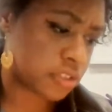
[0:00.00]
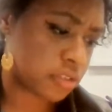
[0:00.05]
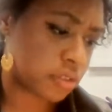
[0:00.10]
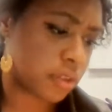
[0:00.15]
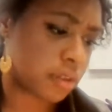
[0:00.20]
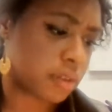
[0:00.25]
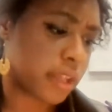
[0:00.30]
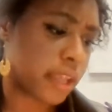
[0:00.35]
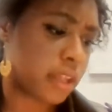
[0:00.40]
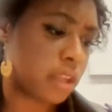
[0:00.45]
So
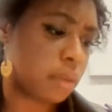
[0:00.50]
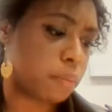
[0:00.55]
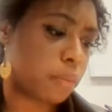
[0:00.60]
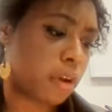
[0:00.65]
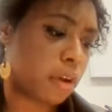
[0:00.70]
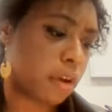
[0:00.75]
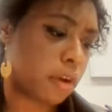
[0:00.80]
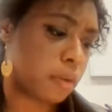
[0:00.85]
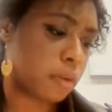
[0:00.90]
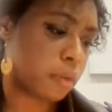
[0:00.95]
the
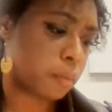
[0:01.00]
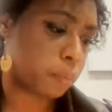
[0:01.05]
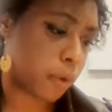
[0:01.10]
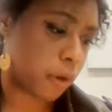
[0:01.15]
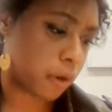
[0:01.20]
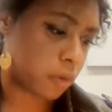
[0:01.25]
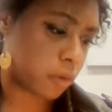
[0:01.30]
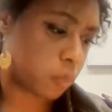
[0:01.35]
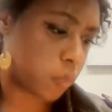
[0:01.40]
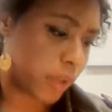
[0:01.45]

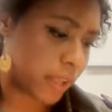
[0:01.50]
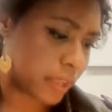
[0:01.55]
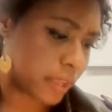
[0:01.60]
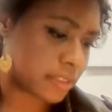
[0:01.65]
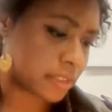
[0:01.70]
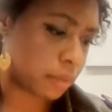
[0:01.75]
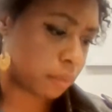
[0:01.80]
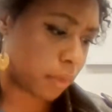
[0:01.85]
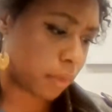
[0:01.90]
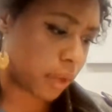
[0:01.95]
ladybird
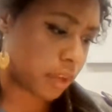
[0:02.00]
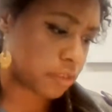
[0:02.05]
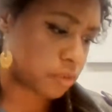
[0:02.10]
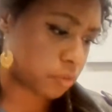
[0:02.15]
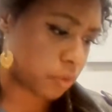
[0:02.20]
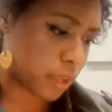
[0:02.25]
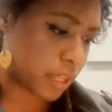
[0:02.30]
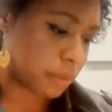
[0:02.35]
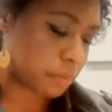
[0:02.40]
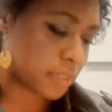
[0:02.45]
wings in my
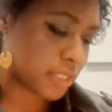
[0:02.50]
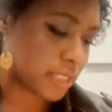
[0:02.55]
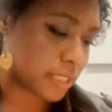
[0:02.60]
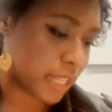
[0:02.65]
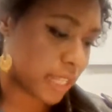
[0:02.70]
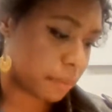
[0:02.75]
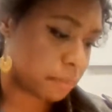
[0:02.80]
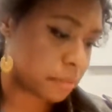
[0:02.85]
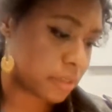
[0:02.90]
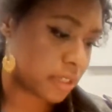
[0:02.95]
dreams
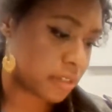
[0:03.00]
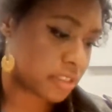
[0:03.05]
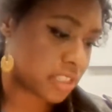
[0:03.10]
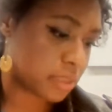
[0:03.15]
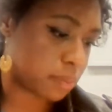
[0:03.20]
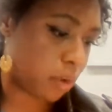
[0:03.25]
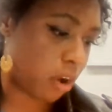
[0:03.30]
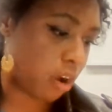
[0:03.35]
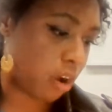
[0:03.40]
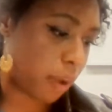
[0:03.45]
slept in
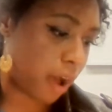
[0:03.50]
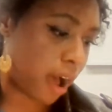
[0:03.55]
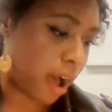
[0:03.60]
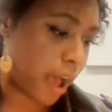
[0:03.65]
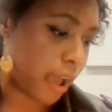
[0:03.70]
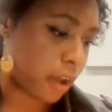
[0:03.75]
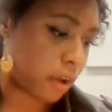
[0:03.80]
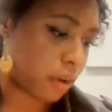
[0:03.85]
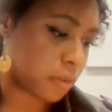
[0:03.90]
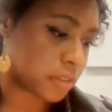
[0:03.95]
small
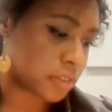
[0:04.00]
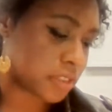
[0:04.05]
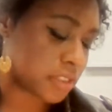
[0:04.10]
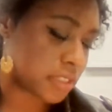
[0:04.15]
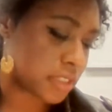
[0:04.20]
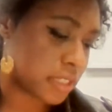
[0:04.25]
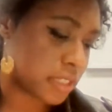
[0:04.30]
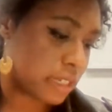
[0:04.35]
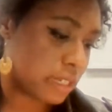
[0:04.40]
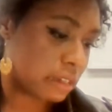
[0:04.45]

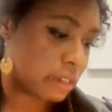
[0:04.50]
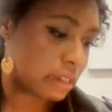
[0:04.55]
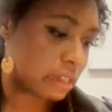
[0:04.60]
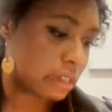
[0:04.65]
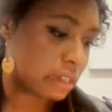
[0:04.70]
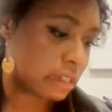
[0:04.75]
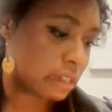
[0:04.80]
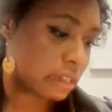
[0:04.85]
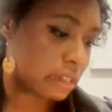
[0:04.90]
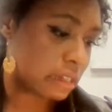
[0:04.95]
piles
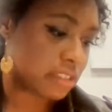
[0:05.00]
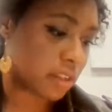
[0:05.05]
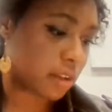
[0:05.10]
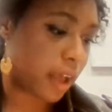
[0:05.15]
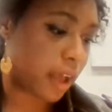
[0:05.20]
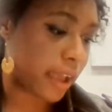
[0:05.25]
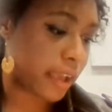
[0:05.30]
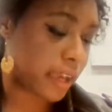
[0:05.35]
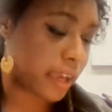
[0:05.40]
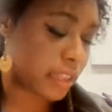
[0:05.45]

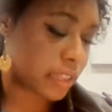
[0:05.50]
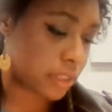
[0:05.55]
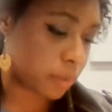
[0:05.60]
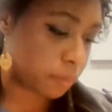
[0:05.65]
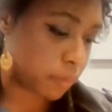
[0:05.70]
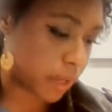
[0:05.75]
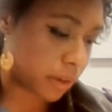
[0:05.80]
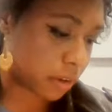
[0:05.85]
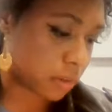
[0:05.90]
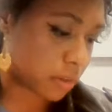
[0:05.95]
until I hit the
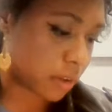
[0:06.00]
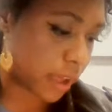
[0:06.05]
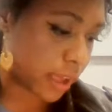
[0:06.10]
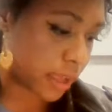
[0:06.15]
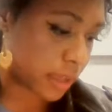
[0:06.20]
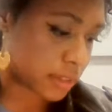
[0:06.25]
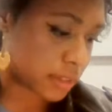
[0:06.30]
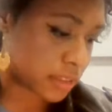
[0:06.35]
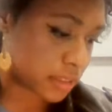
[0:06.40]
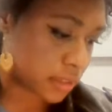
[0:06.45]
bigger
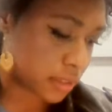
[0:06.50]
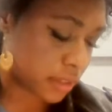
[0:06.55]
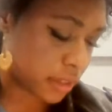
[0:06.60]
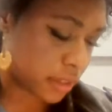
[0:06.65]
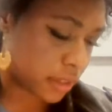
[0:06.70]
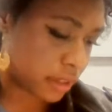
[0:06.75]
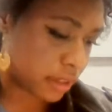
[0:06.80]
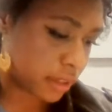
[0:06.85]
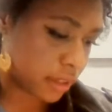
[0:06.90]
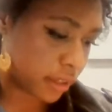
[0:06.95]
light
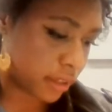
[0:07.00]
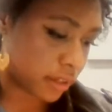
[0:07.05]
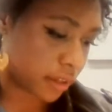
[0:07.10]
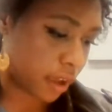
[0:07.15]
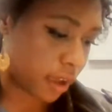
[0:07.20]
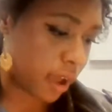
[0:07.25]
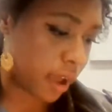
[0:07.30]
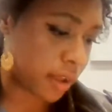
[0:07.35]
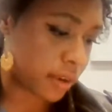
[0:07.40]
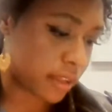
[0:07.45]
and
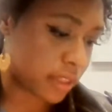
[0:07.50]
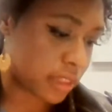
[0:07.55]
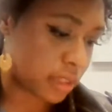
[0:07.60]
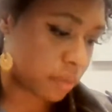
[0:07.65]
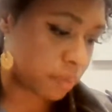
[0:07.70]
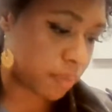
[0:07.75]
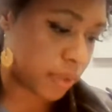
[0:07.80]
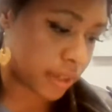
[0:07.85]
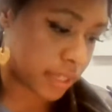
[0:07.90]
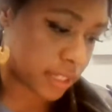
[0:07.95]
God hit the
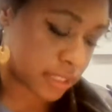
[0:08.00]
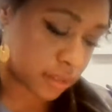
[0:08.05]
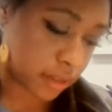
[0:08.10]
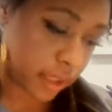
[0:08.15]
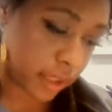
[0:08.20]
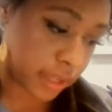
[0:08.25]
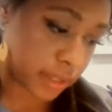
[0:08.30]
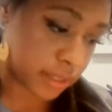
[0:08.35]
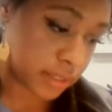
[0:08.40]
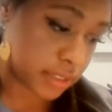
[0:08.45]
biggest
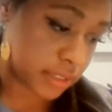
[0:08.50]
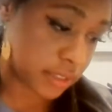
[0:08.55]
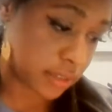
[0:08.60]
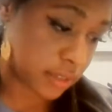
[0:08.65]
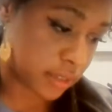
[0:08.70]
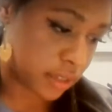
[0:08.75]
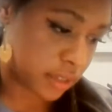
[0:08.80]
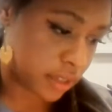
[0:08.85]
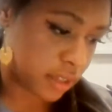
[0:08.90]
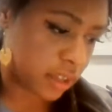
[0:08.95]
light,
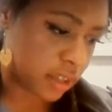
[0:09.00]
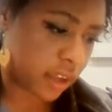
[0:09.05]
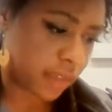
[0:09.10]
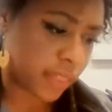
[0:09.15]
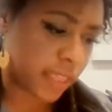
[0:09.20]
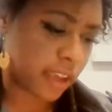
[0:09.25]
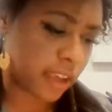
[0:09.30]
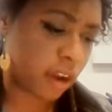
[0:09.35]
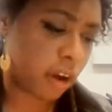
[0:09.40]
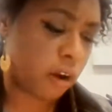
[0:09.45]

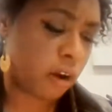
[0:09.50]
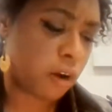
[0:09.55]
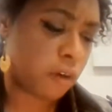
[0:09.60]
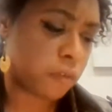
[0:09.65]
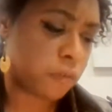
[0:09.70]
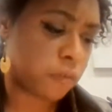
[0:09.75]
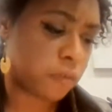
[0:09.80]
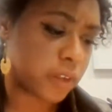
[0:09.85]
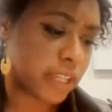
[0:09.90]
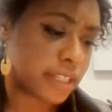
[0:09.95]
and they all
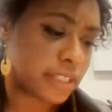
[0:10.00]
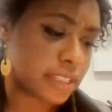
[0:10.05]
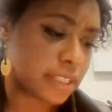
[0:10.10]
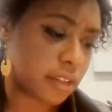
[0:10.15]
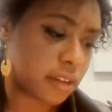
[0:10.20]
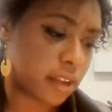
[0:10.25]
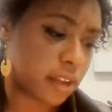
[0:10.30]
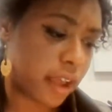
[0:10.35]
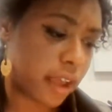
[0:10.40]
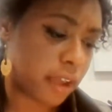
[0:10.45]
flit
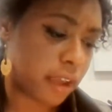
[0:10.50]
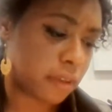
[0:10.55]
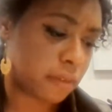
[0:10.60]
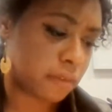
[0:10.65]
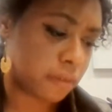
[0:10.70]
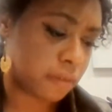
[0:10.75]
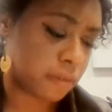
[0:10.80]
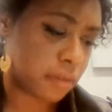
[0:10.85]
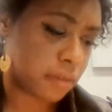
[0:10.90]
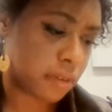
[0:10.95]
to
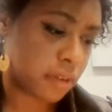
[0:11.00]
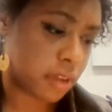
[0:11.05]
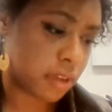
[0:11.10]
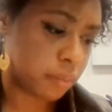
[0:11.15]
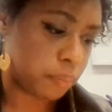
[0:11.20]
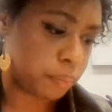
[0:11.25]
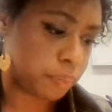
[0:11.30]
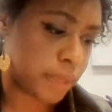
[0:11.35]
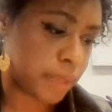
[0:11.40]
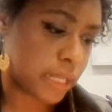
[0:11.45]
life,
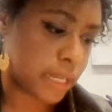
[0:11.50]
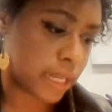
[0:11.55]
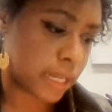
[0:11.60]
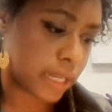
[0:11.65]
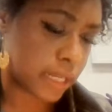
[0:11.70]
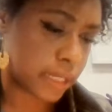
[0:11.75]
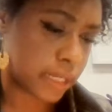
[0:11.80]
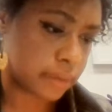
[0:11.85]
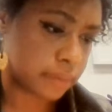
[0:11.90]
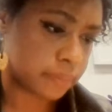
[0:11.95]

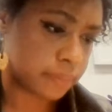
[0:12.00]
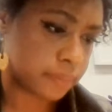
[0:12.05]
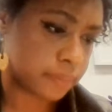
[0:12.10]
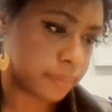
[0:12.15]
beating.